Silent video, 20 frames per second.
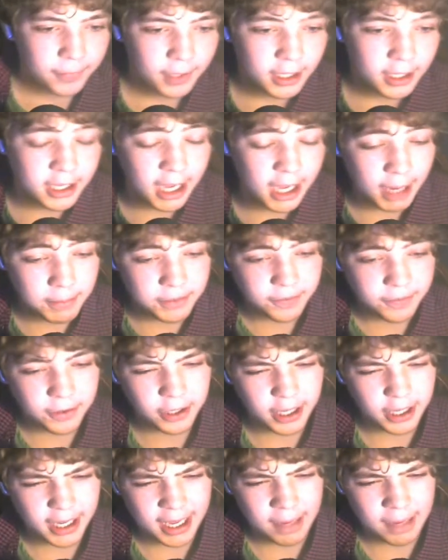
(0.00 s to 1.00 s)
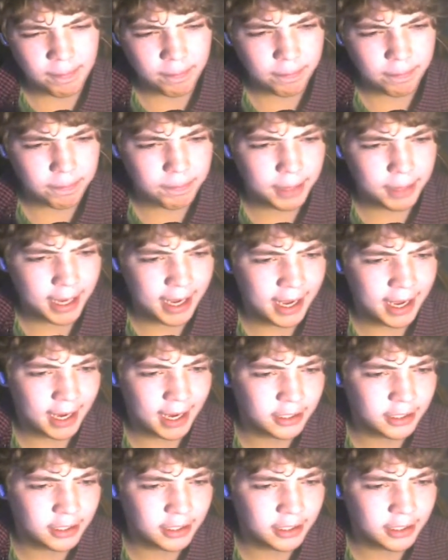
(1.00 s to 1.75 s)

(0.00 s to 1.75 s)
Games for Impact.